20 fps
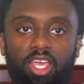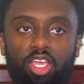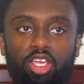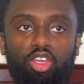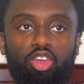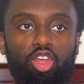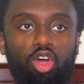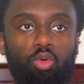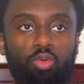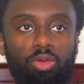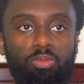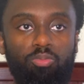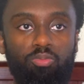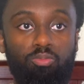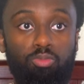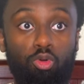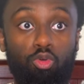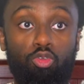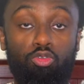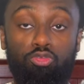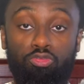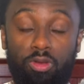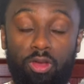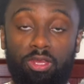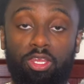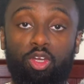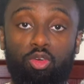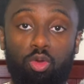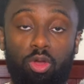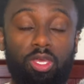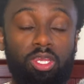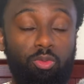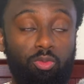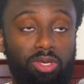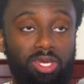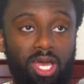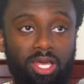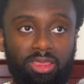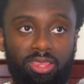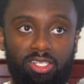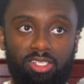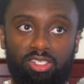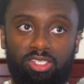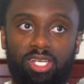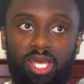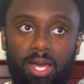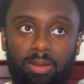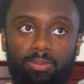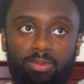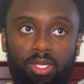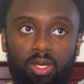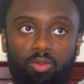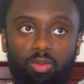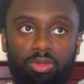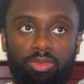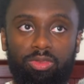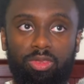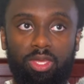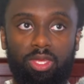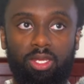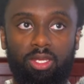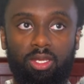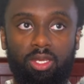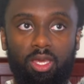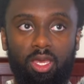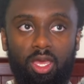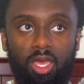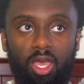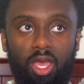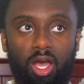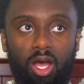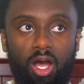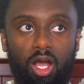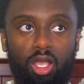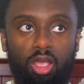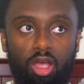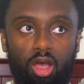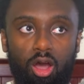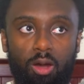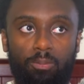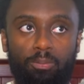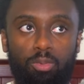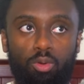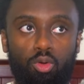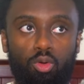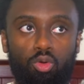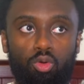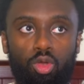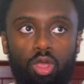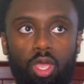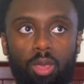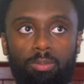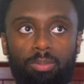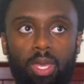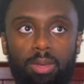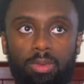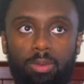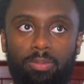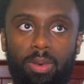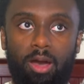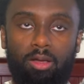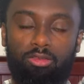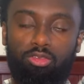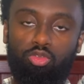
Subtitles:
You know, we move fairly quickly. We got this job done within a couple, maybe about